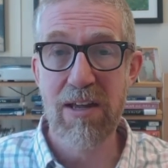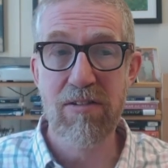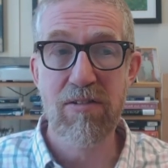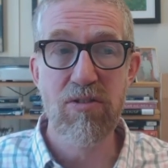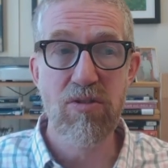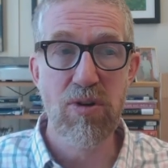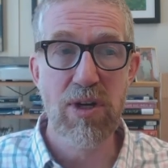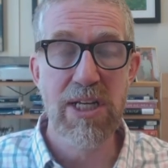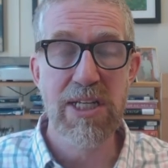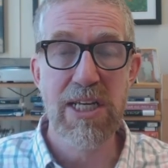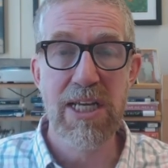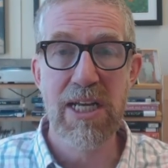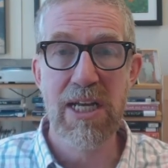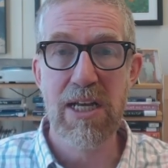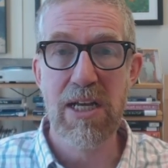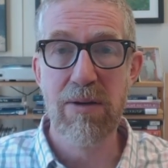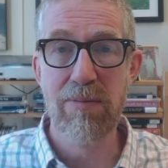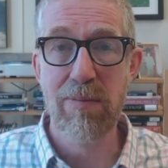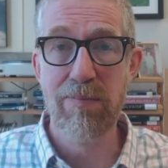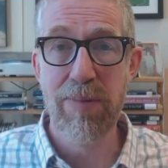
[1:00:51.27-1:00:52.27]
And we think
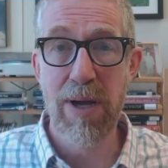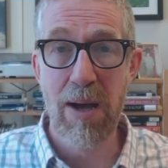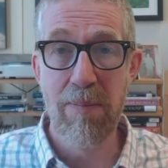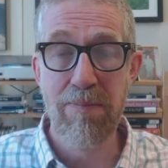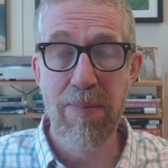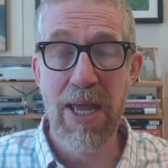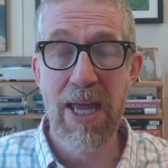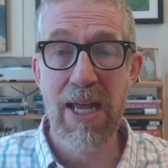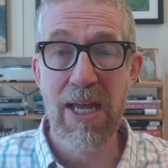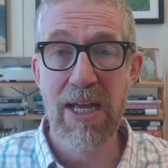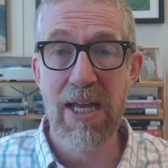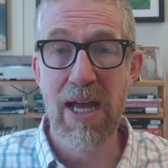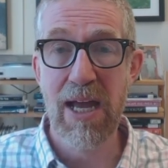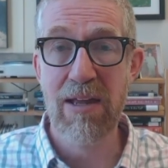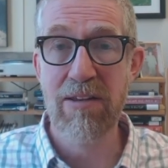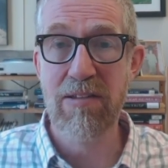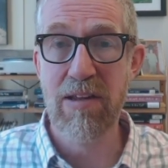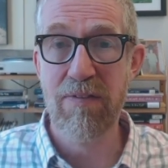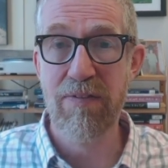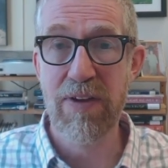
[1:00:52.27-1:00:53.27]
that's ridiculous because
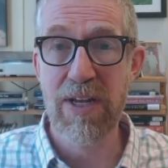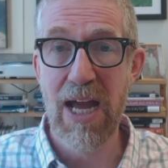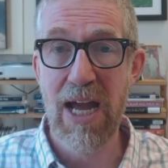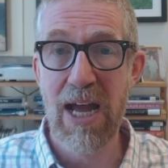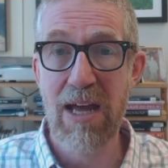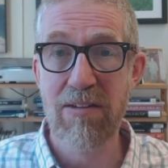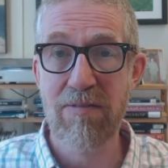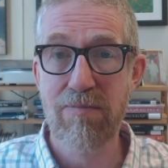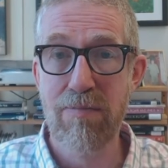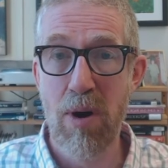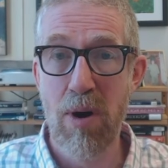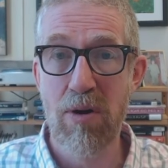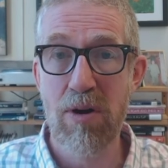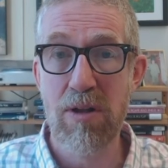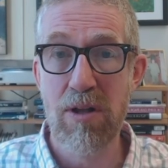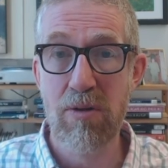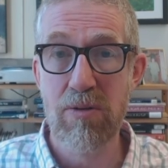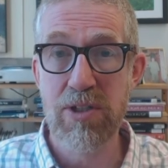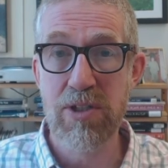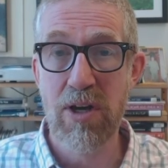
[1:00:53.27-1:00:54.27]
that's treating
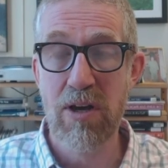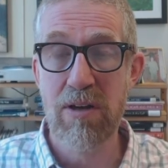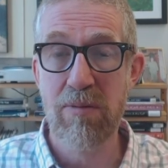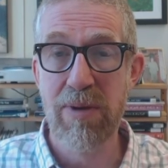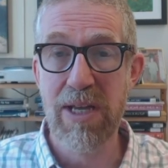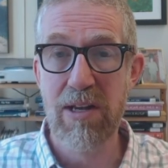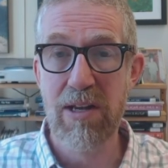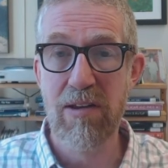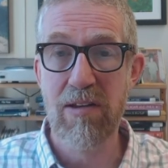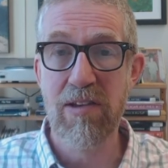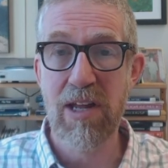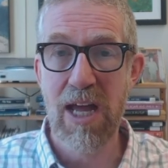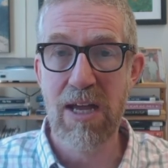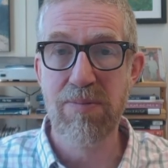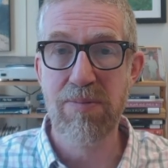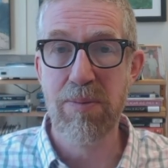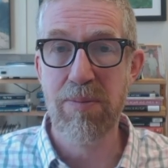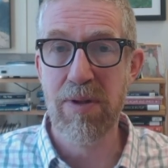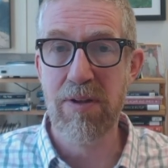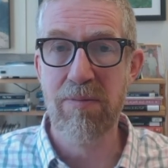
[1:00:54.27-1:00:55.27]
a pig as
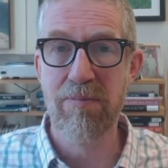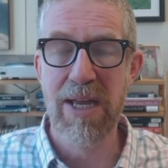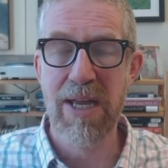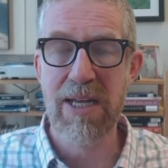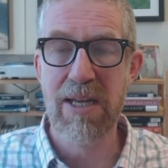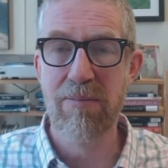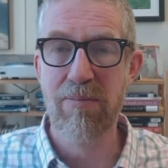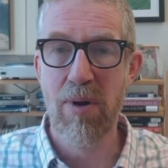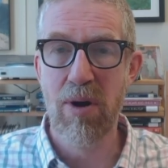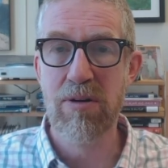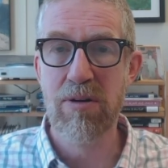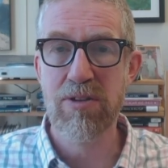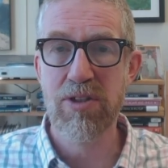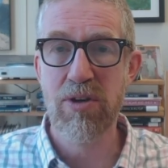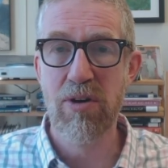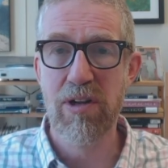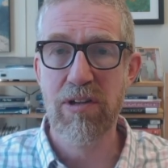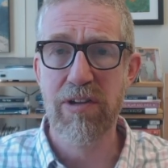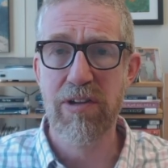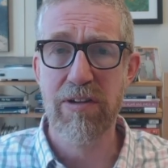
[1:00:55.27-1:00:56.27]
if it has moral
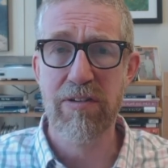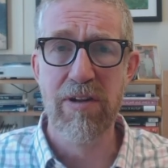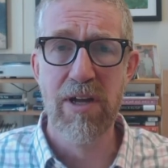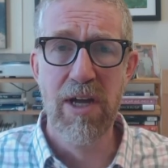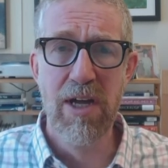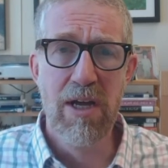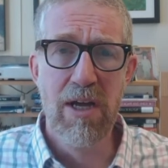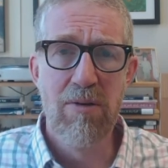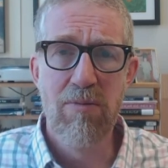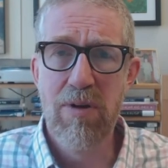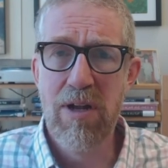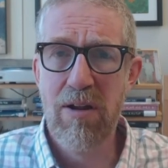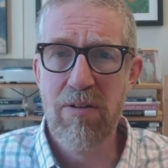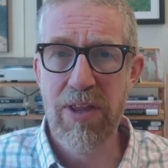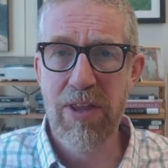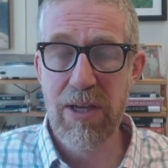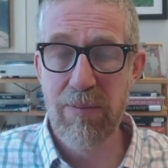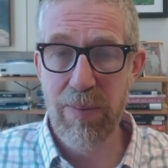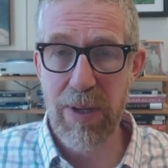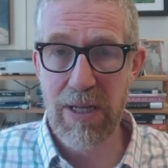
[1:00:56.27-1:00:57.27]
autonomy. It is
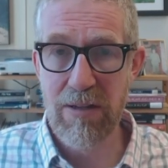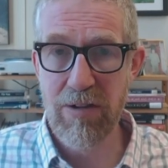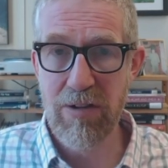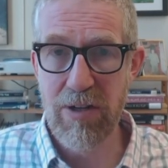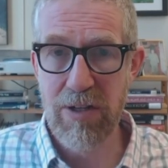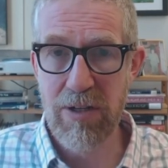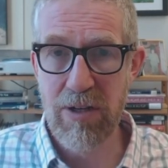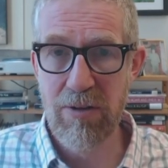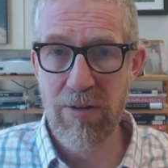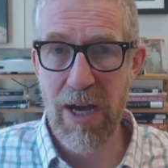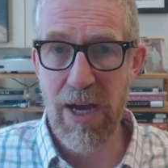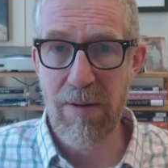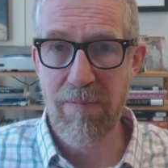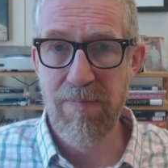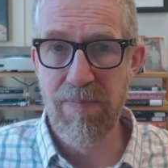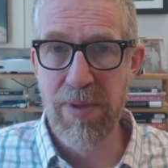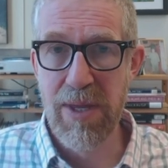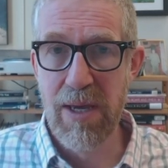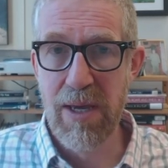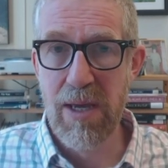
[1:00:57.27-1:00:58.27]
capable of making moral
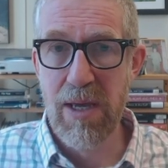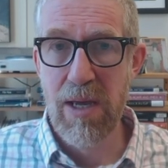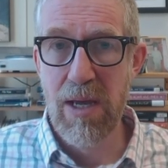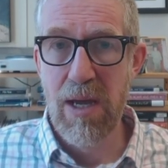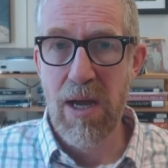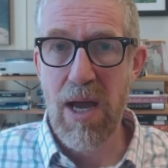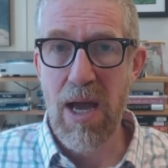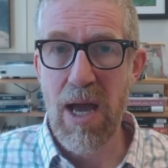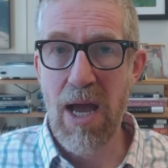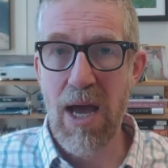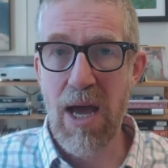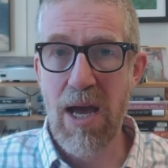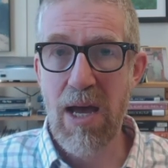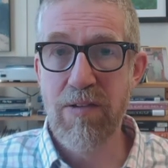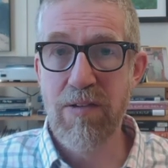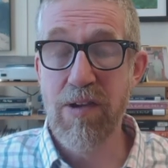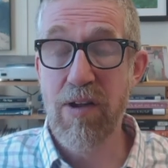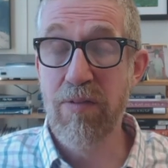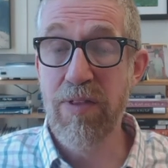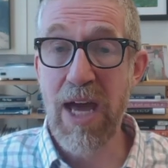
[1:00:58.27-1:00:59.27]
choices. We don't
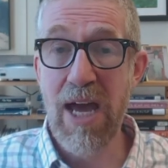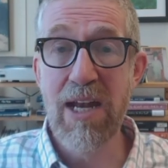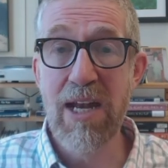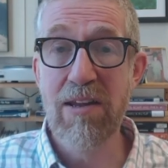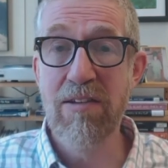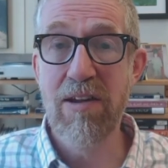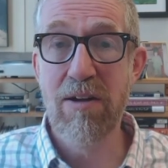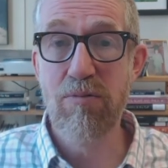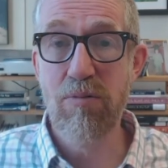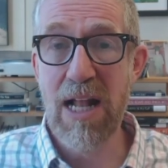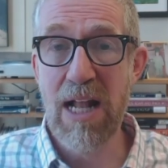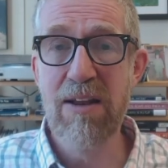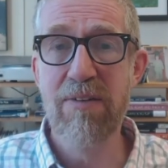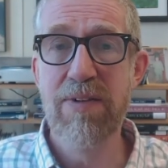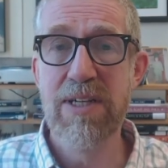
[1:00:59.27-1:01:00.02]
think pigs can do that.